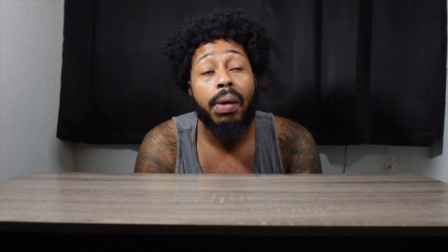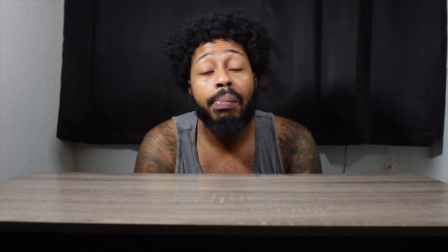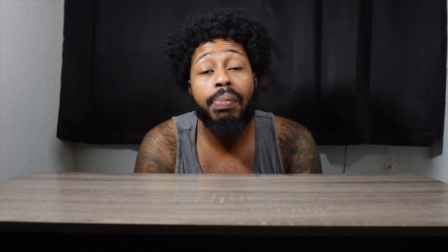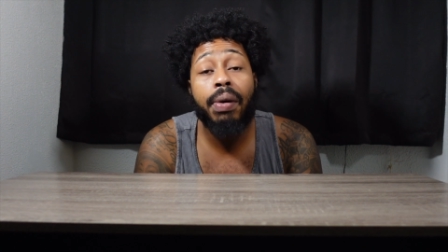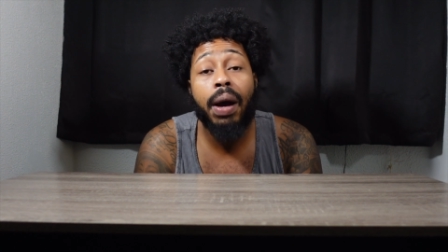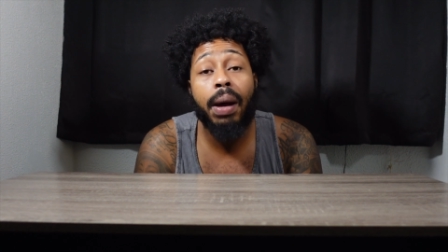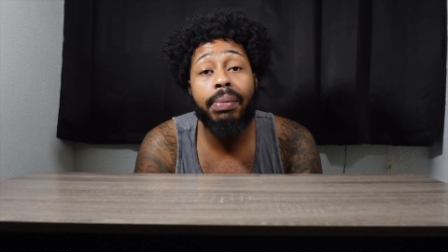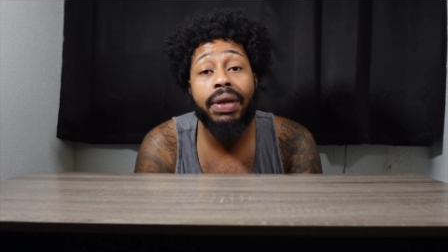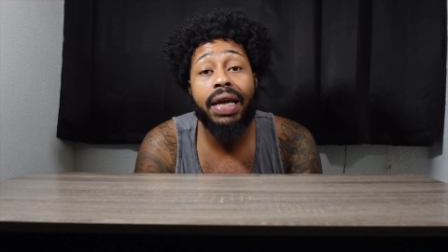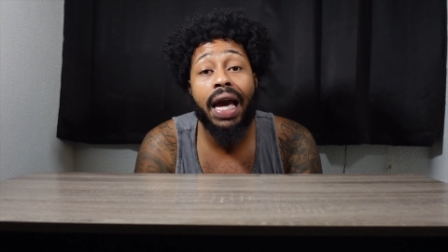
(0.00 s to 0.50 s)

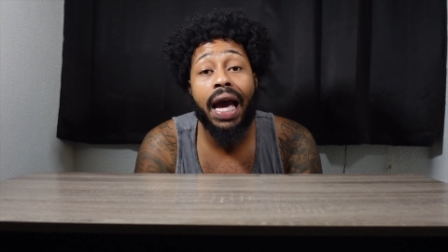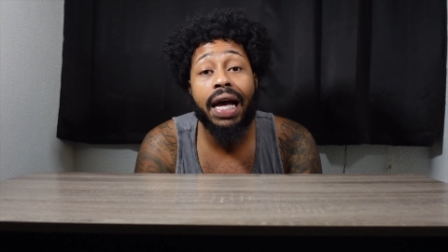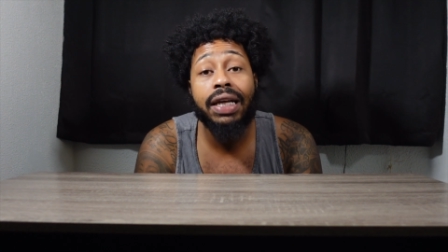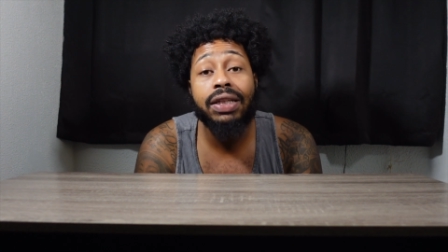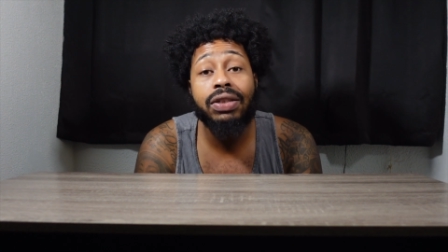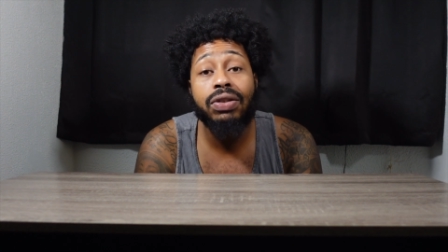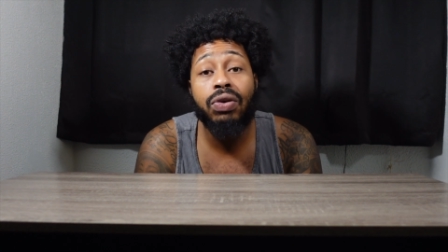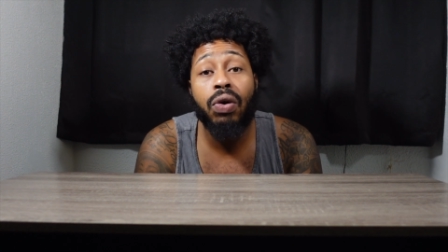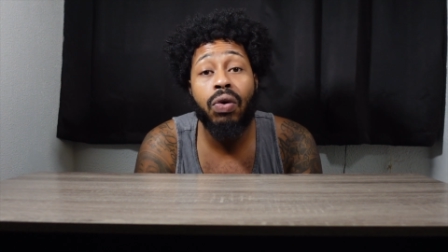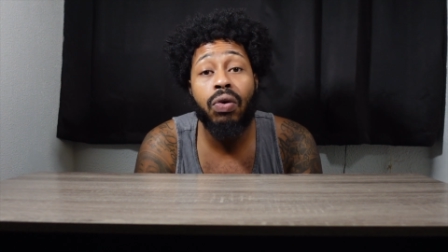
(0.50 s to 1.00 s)
probably
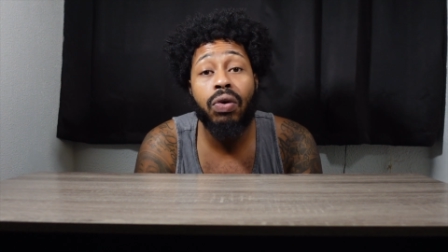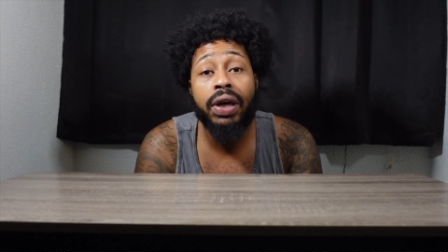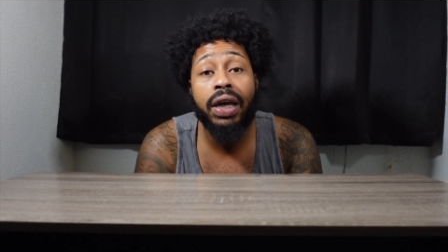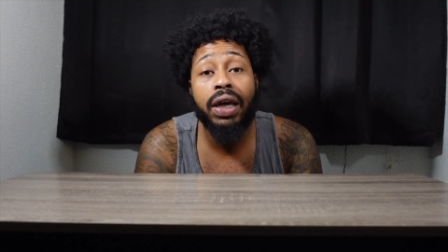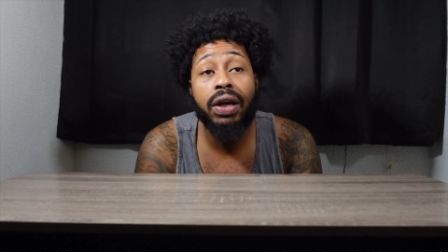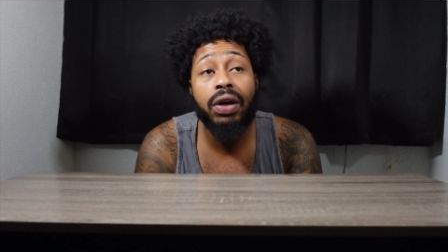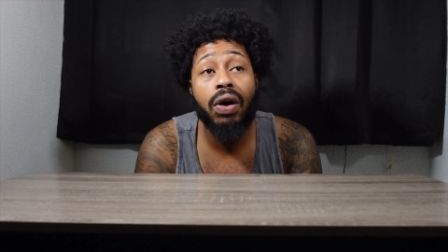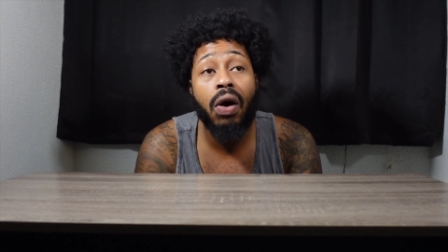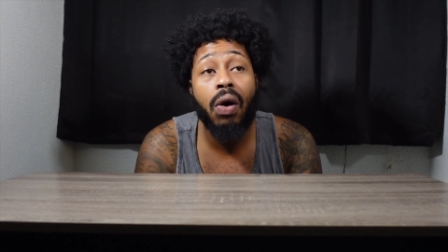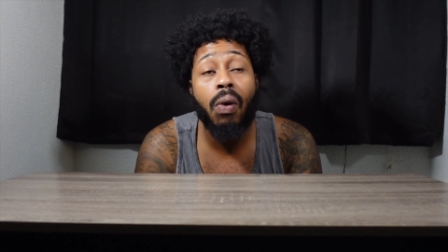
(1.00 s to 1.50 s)
has no
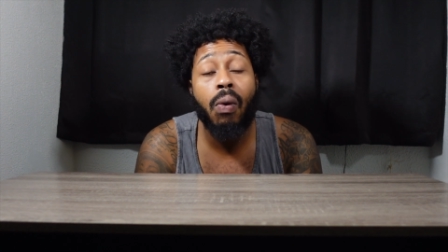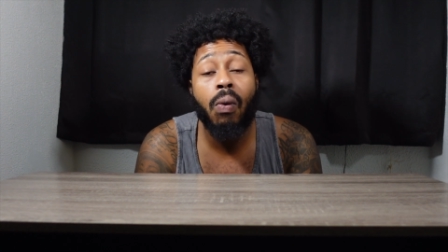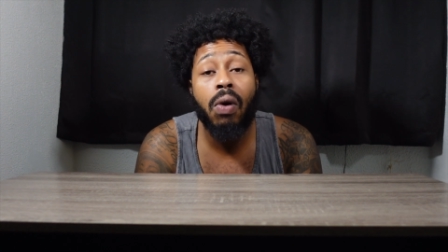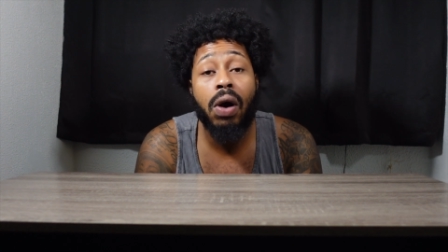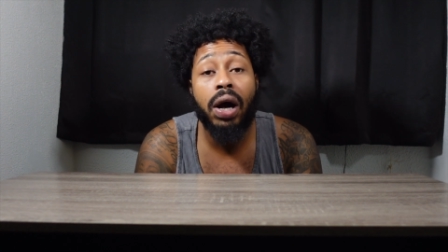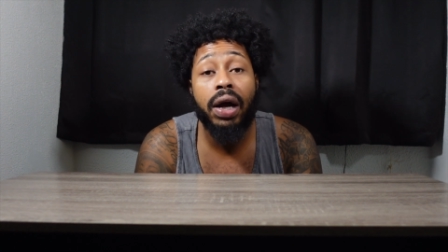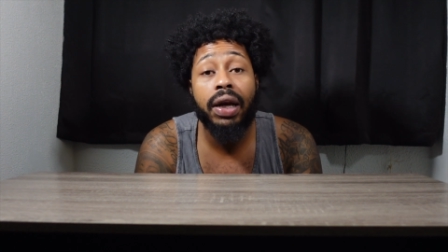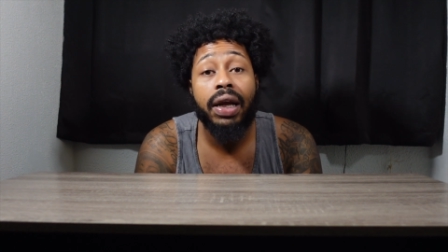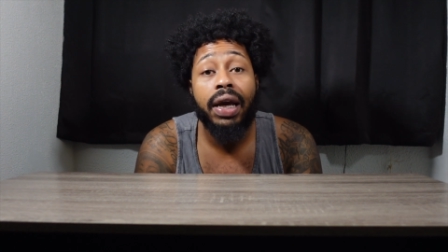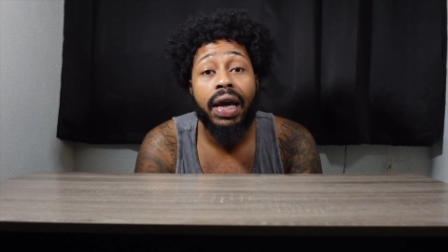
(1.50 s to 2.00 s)
kid or
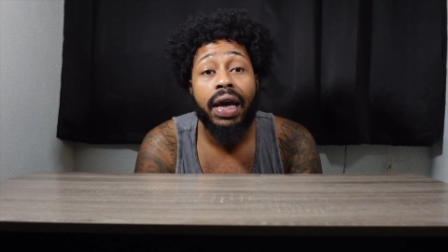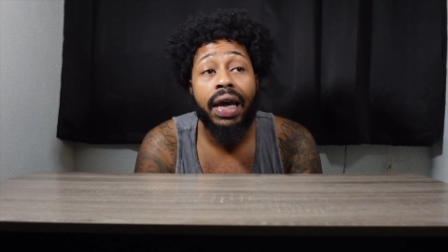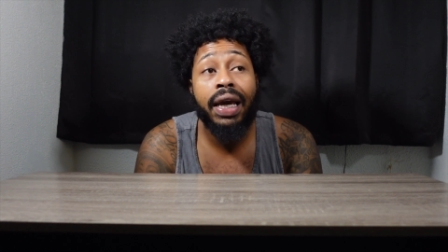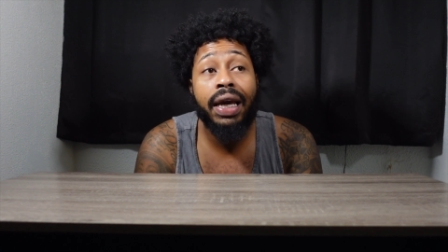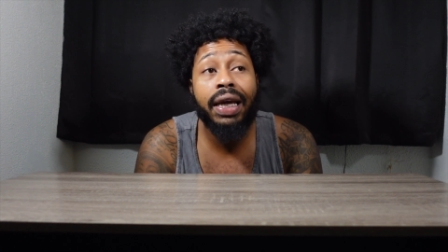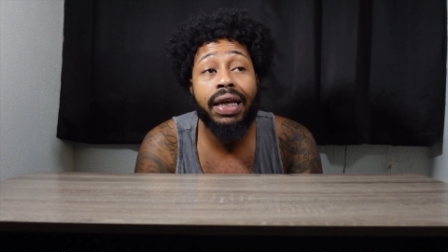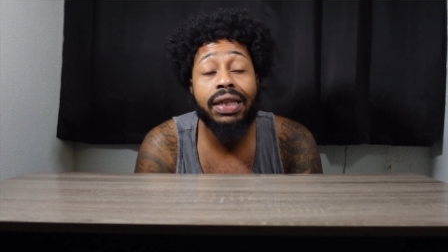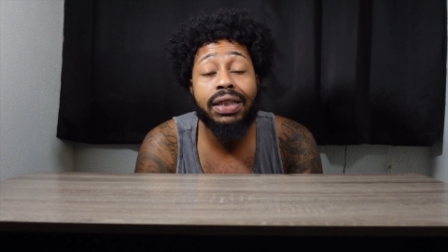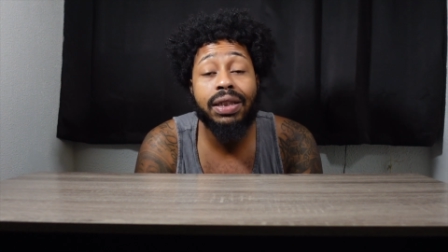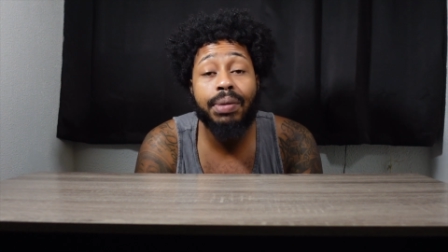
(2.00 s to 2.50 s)
one
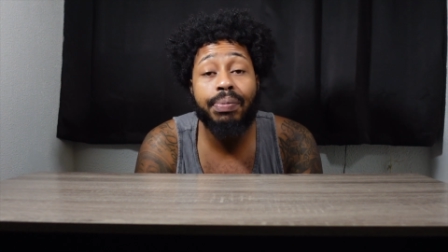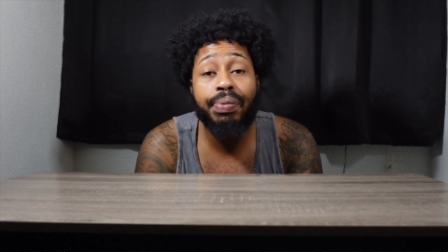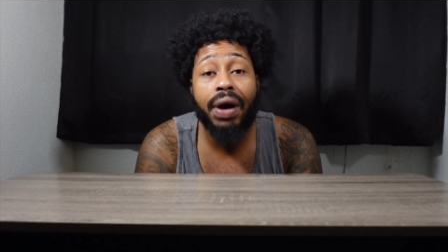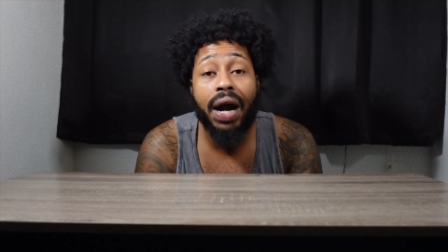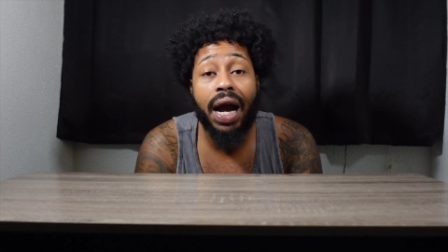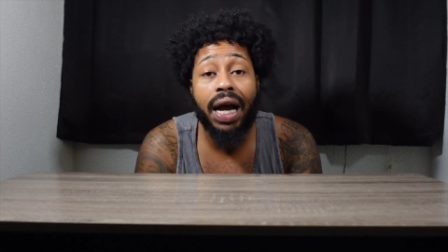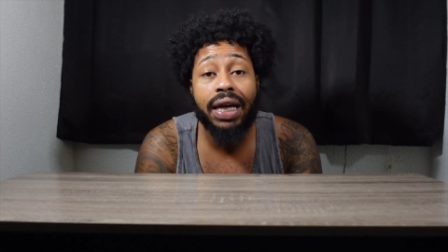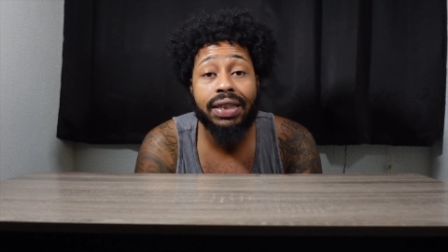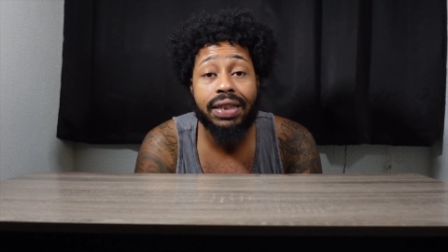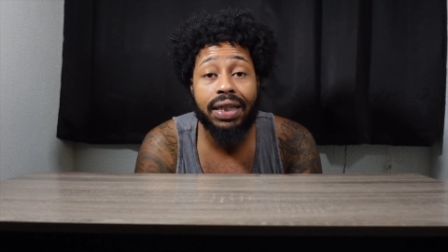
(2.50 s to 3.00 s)
He's the
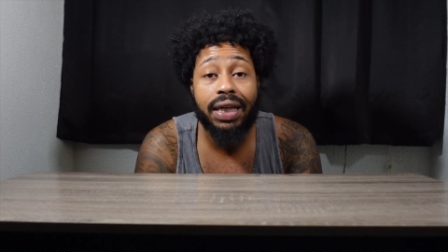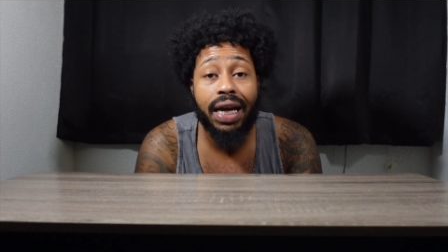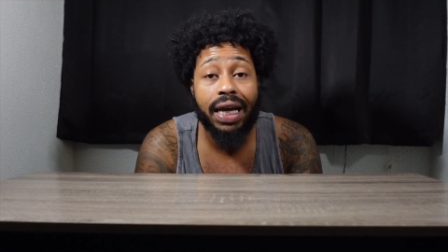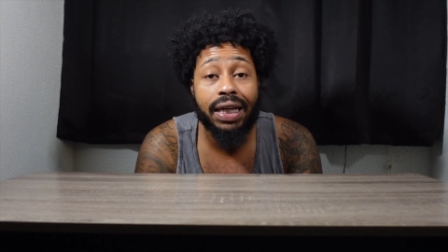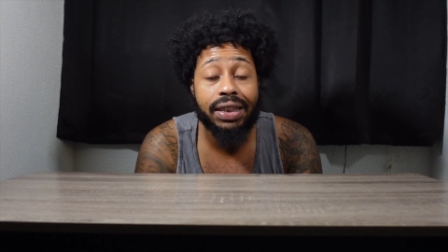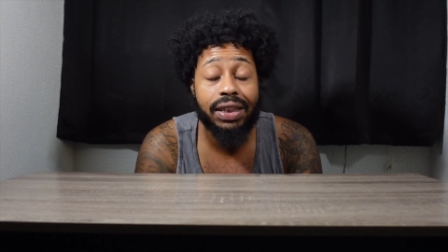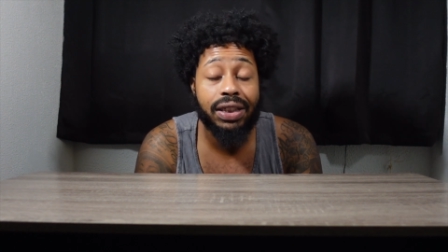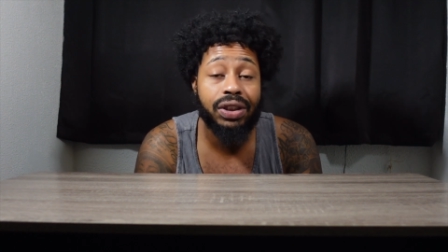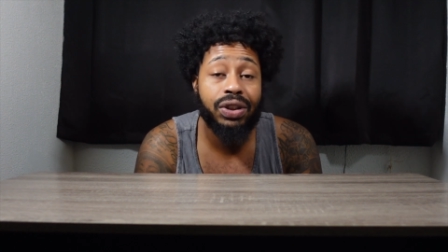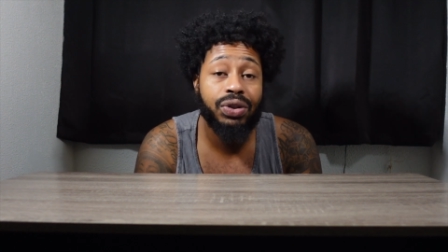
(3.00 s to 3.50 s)
prize in
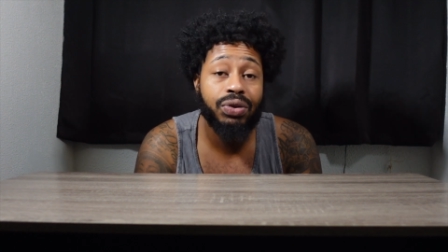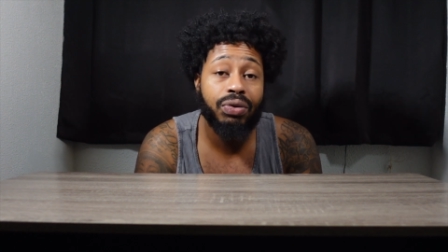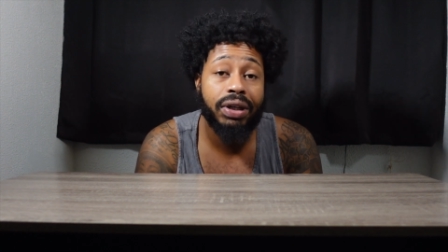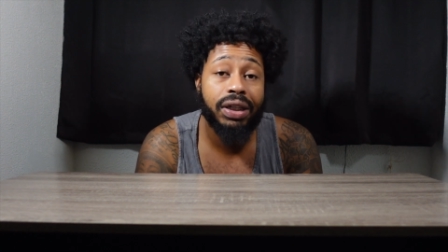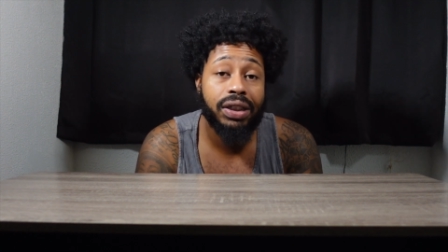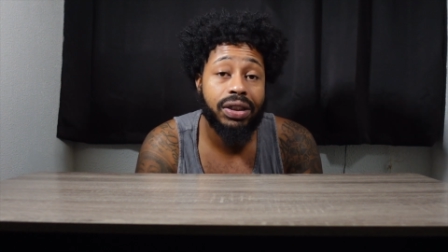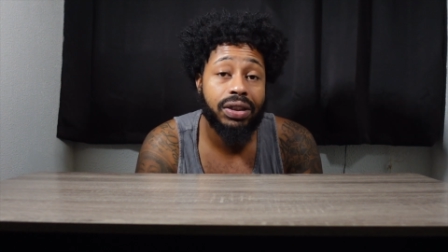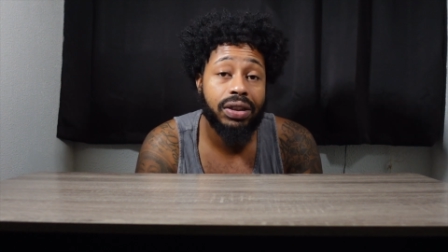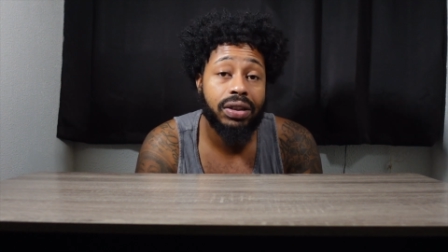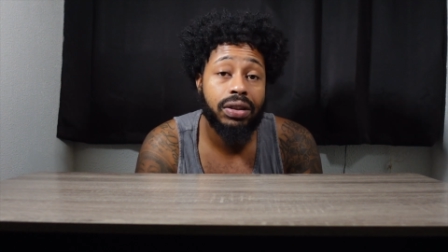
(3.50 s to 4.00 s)
that
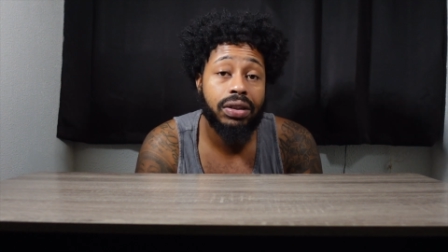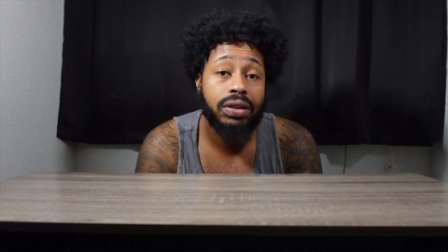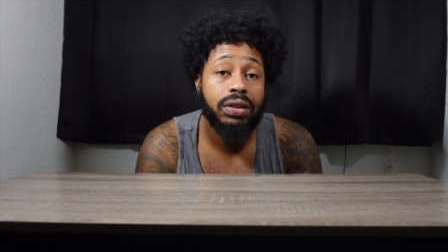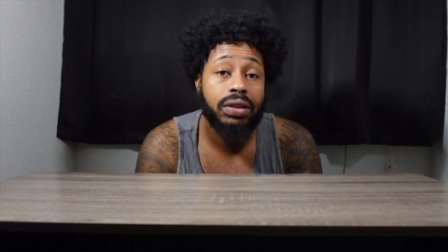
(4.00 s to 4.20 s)
situation.